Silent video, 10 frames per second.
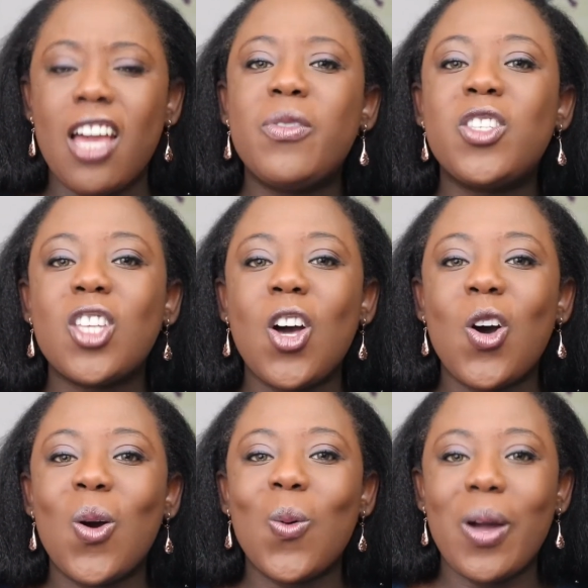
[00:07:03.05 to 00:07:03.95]
If
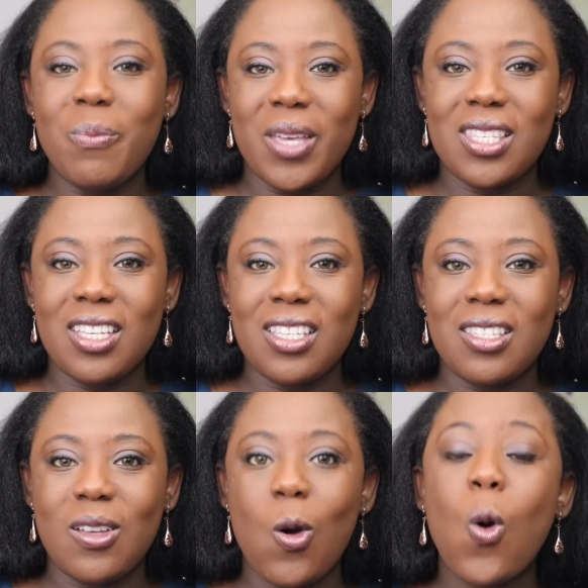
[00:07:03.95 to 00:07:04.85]
so, what
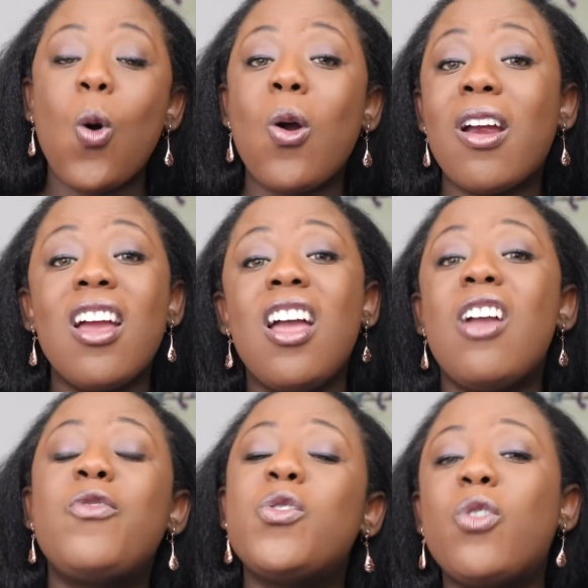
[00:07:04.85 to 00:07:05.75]
business? Or
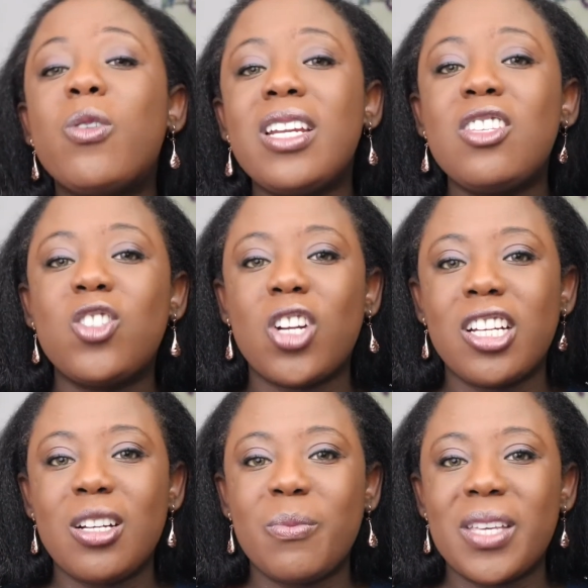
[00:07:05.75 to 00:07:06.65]
if you've already
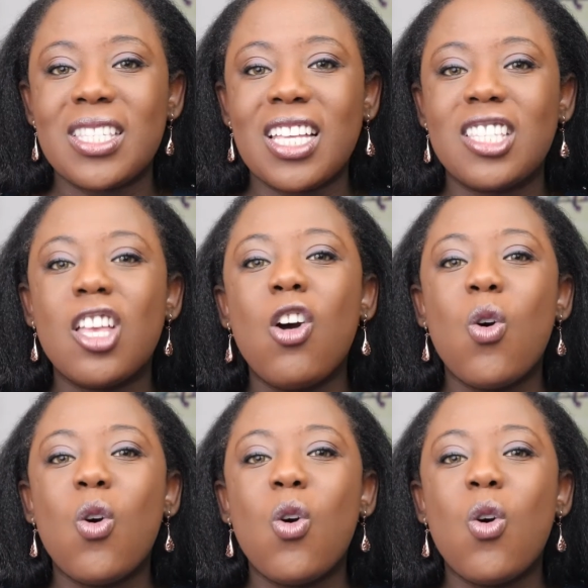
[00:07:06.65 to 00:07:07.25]
started a business,